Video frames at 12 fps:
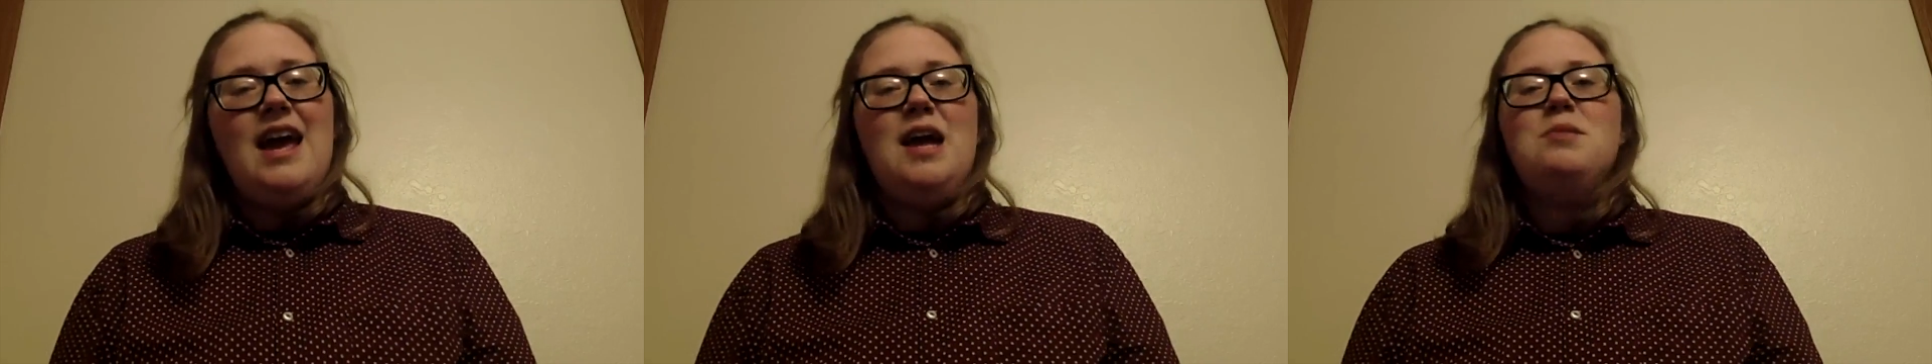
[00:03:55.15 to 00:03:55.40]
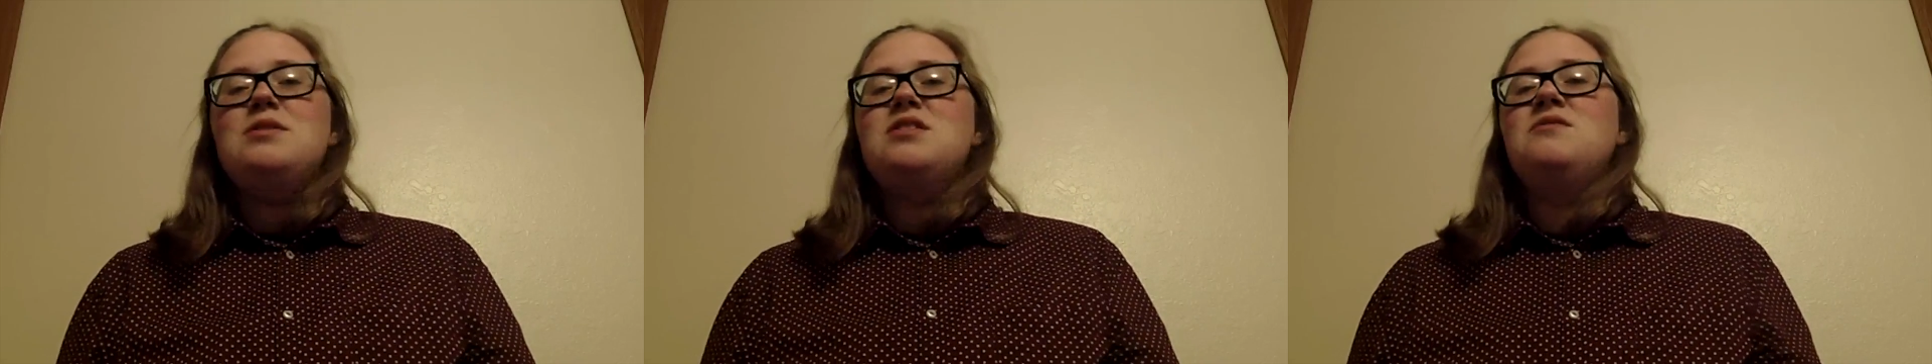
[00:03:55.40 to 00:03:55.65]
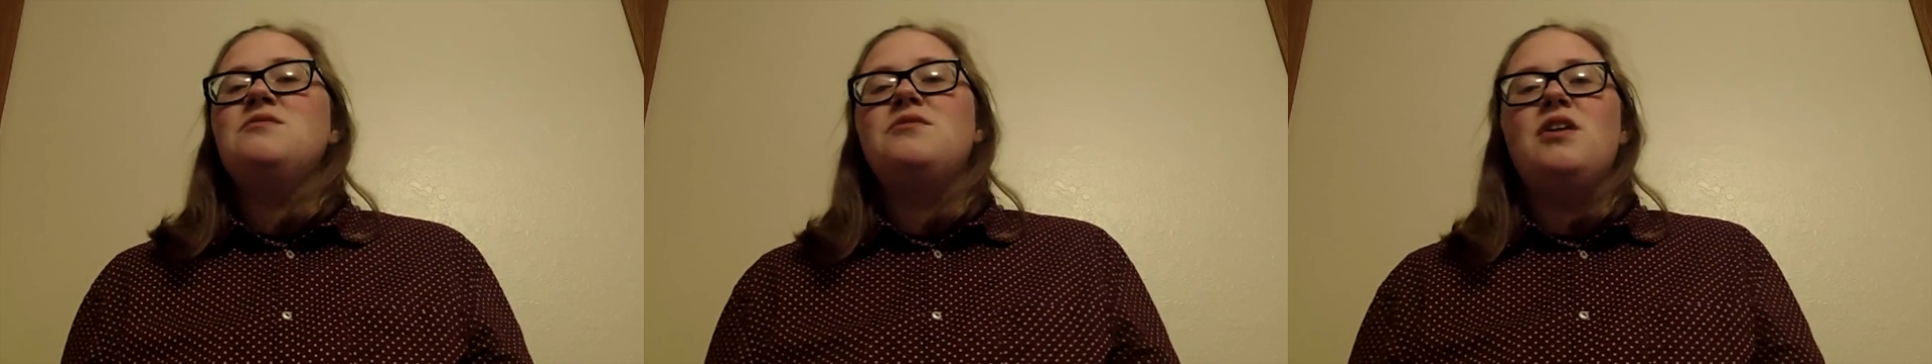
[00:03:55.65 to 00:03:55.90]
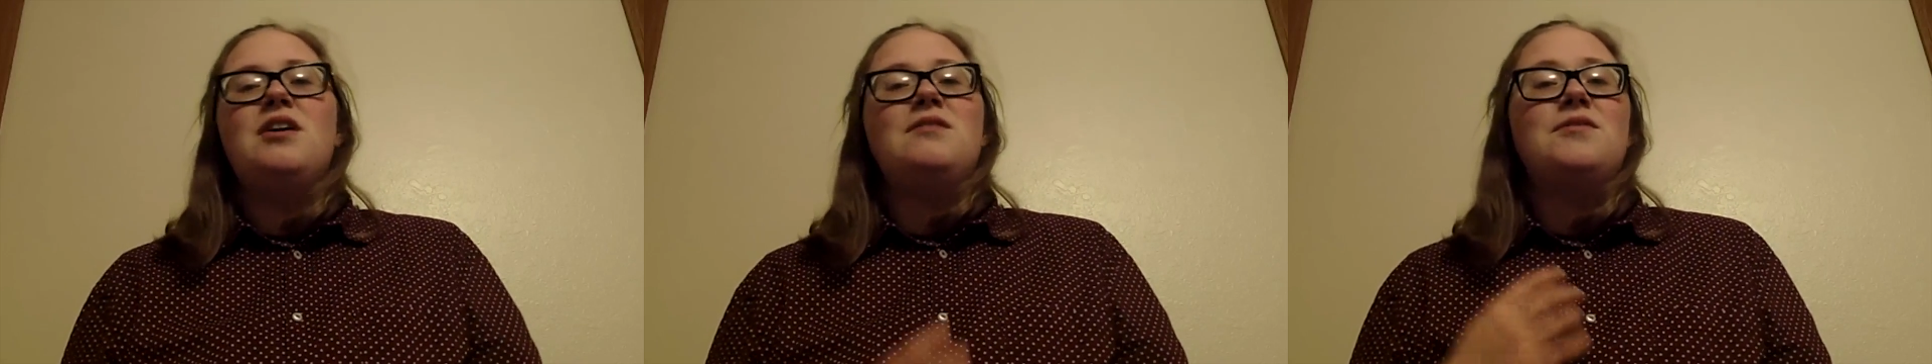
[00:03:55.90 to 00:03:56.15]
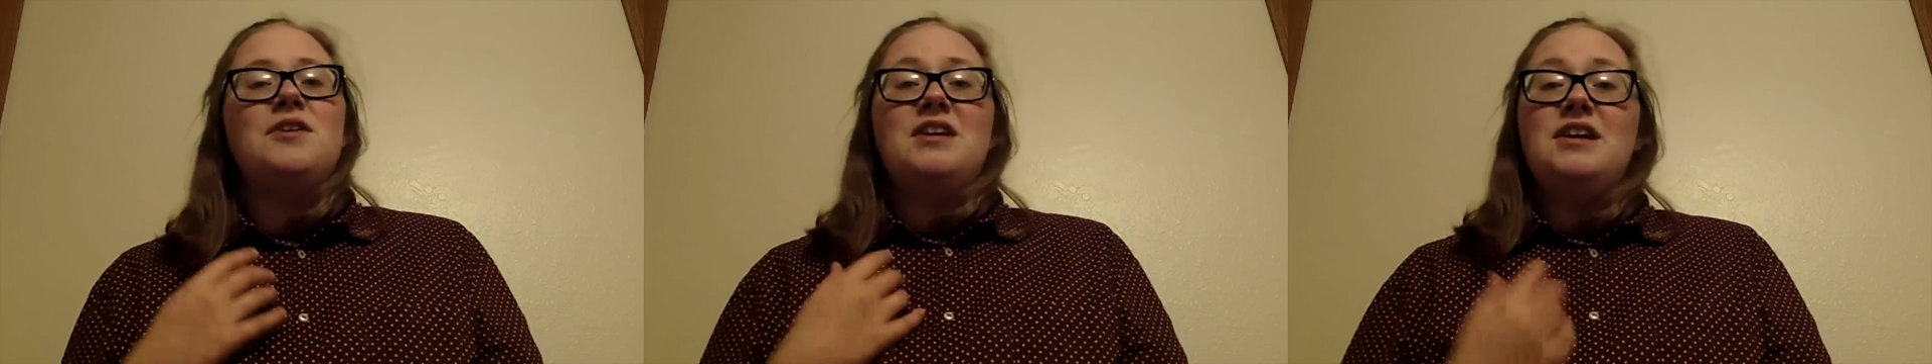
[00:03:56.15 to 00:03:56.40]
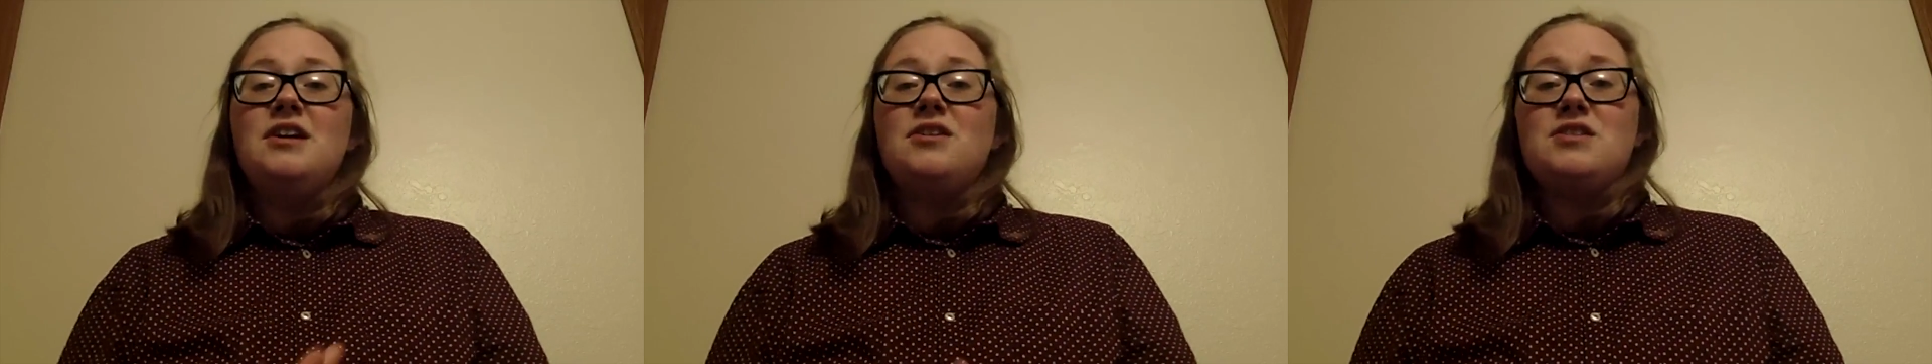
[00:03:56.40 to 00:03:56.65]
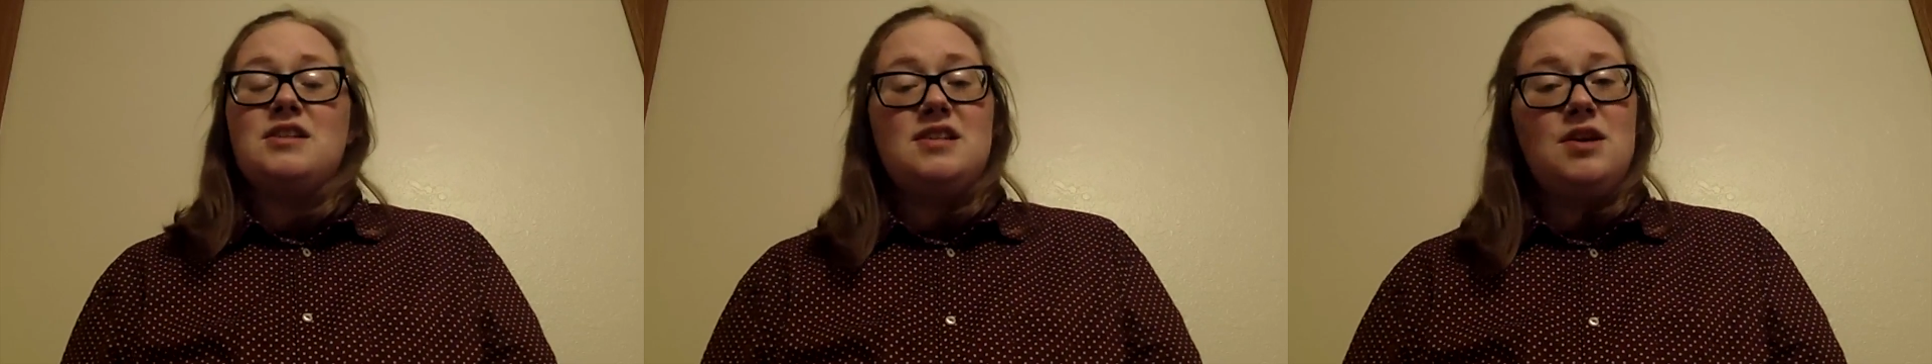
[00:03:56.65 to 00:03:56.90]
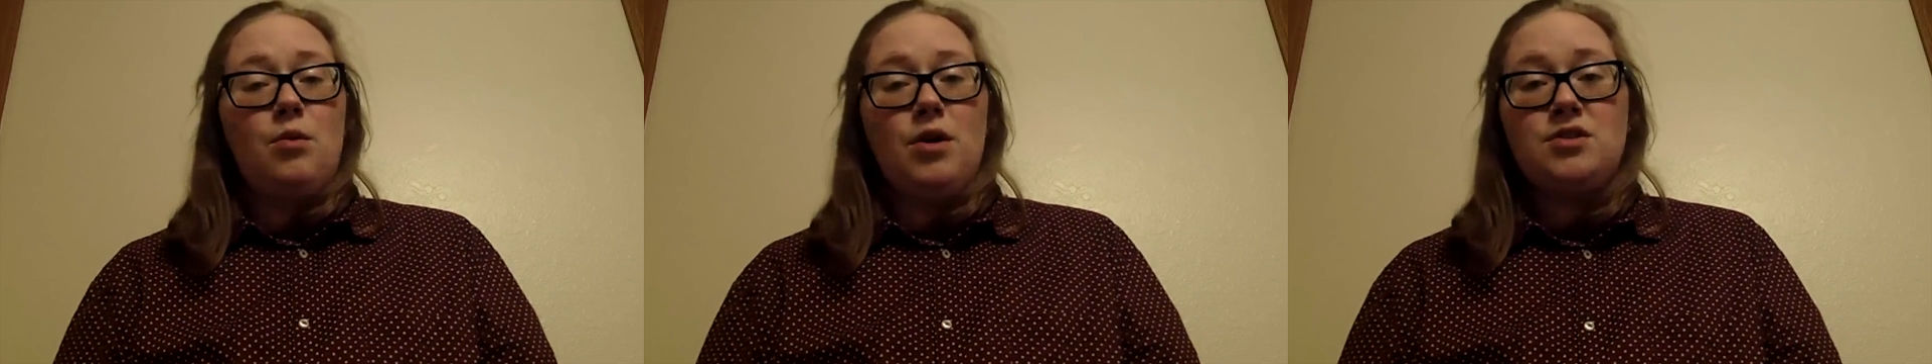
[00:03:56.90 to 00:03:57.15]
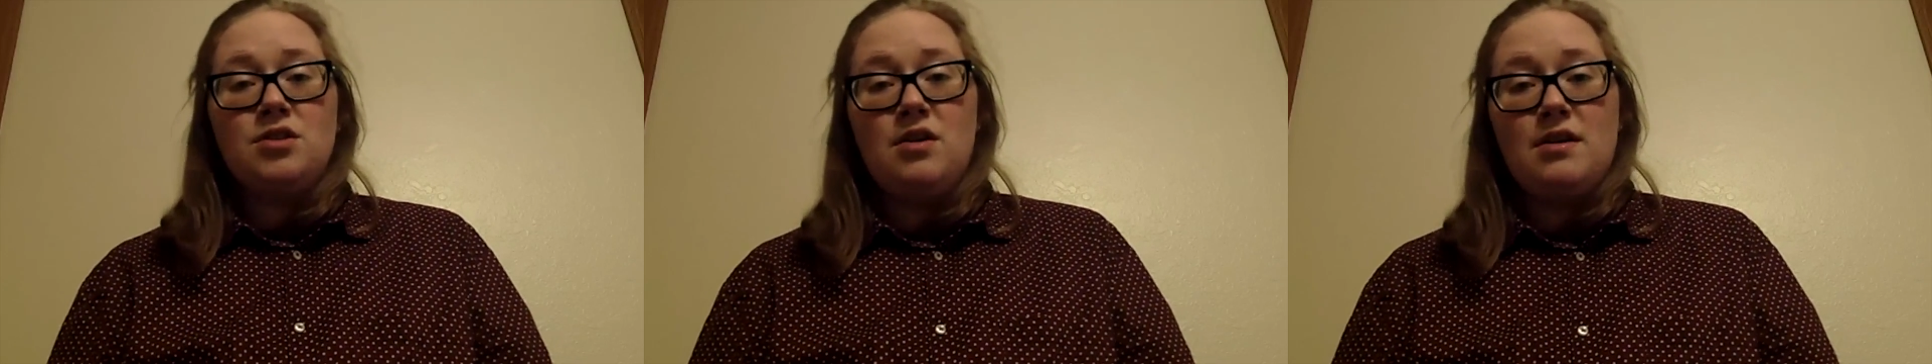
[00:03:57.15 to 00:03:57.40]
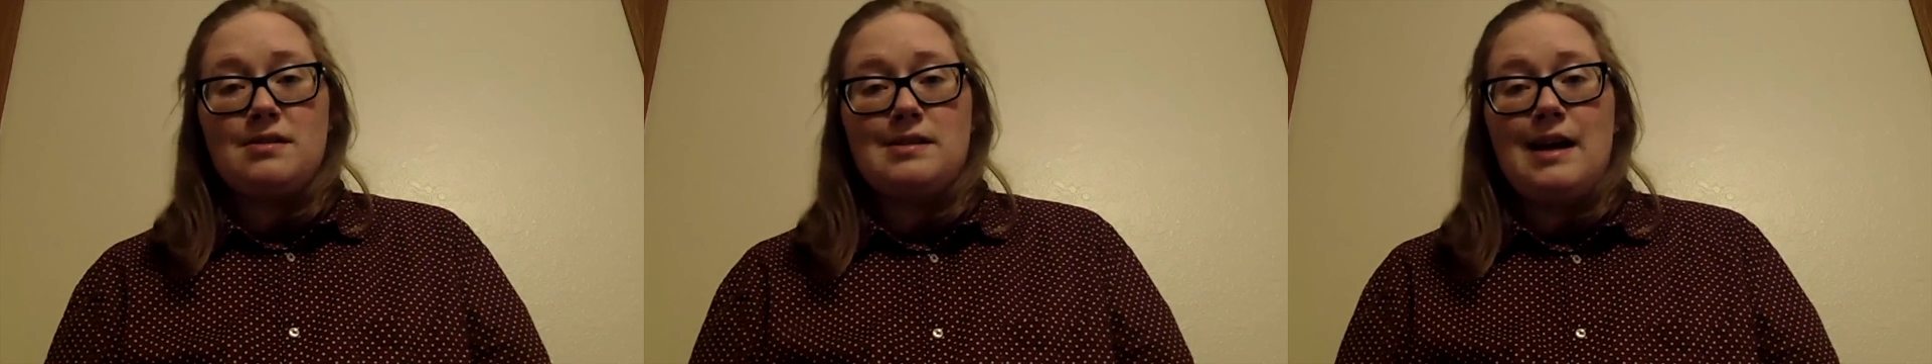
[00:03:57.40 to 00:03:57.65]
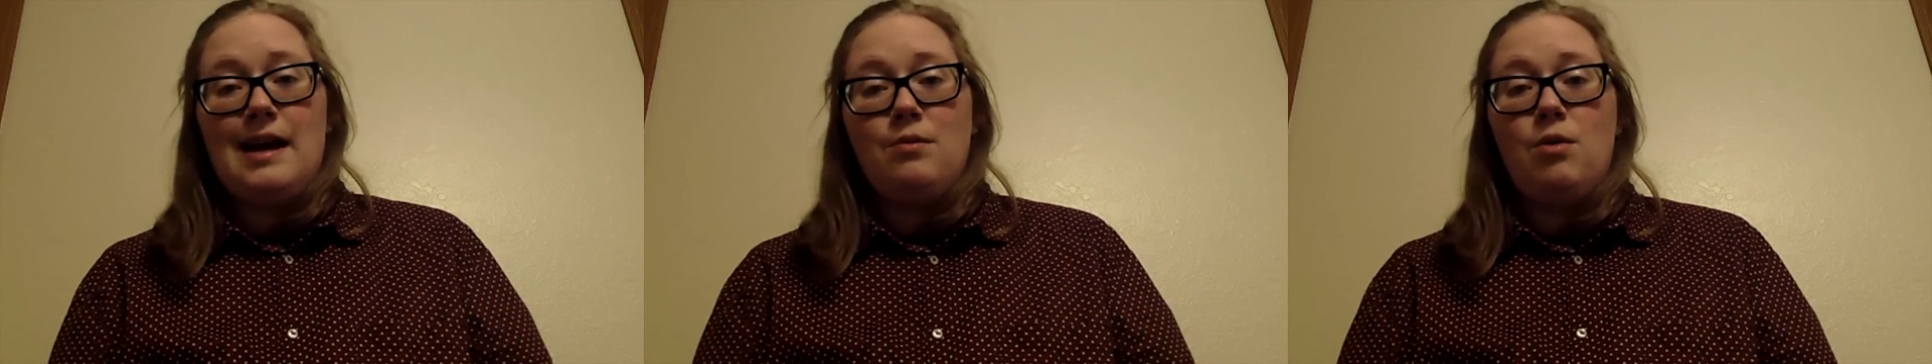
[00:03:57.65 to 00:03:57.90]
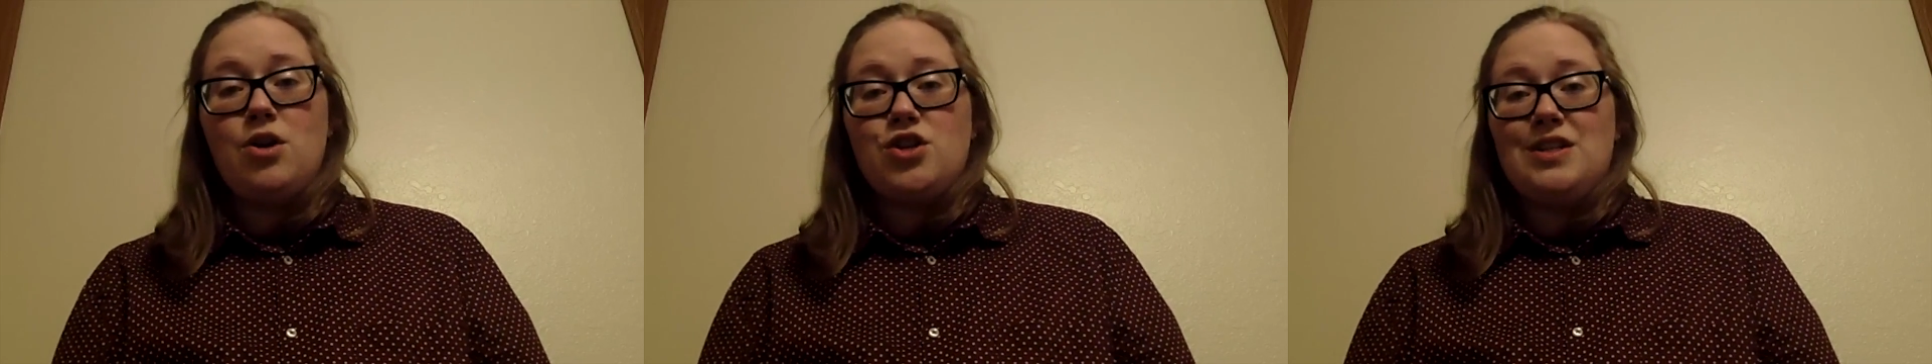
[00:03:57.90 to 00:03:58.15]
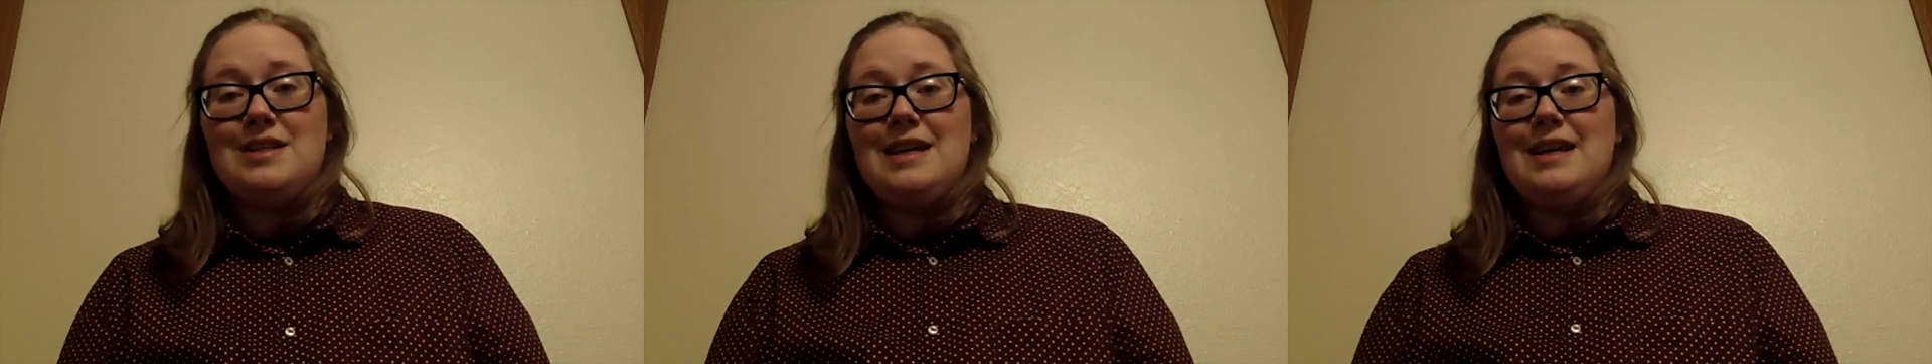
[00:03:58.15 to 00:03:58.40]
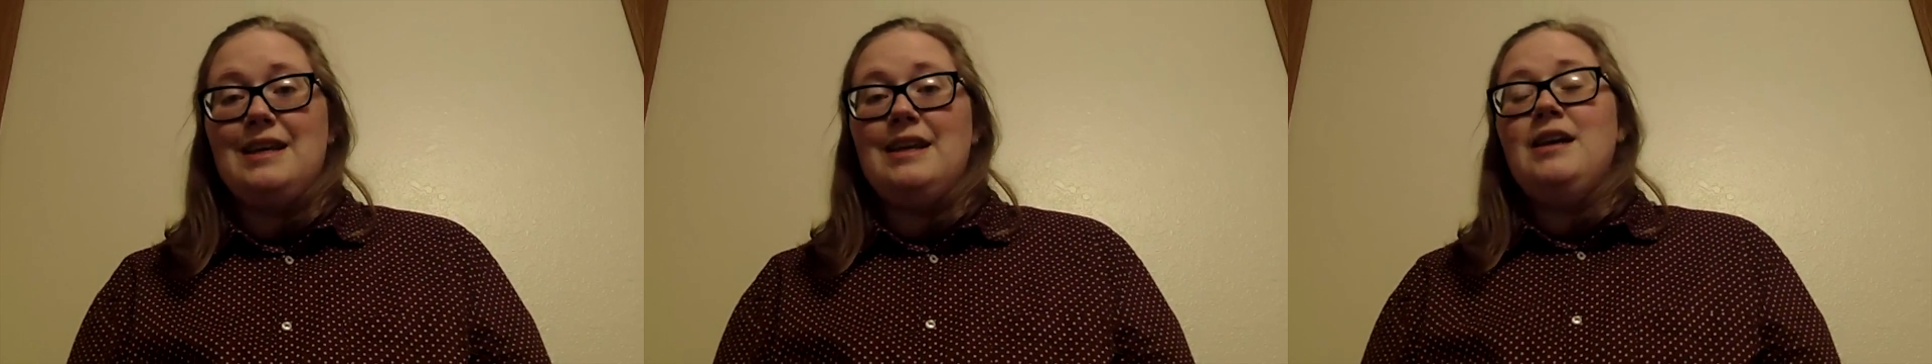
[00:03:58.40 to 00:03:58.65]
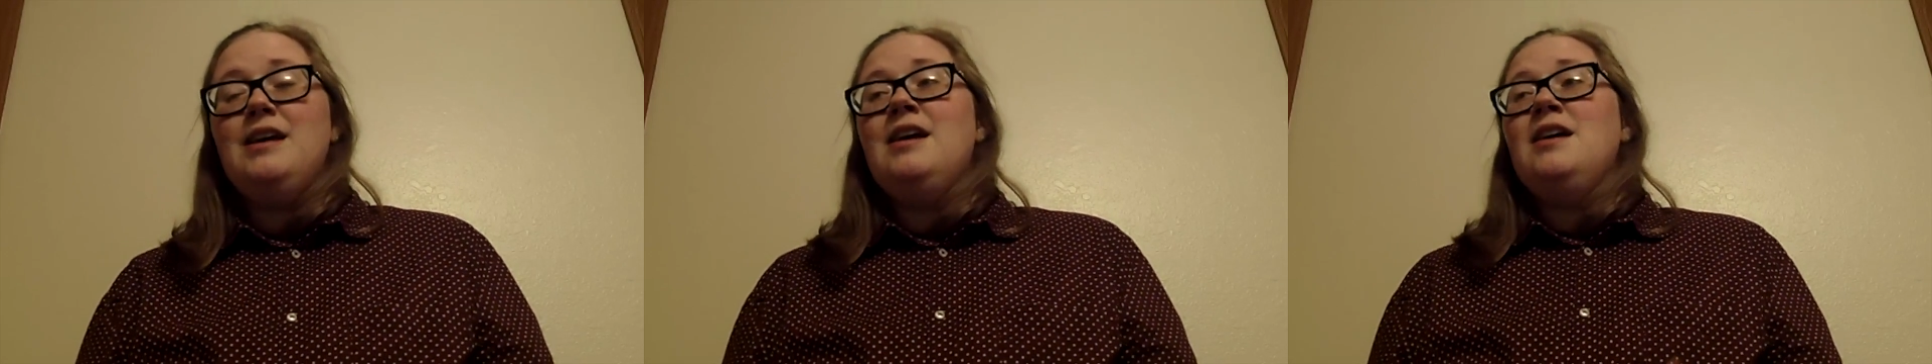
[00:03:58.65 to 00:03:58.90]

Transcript: Hamilton fought for years as he worked alongside Washington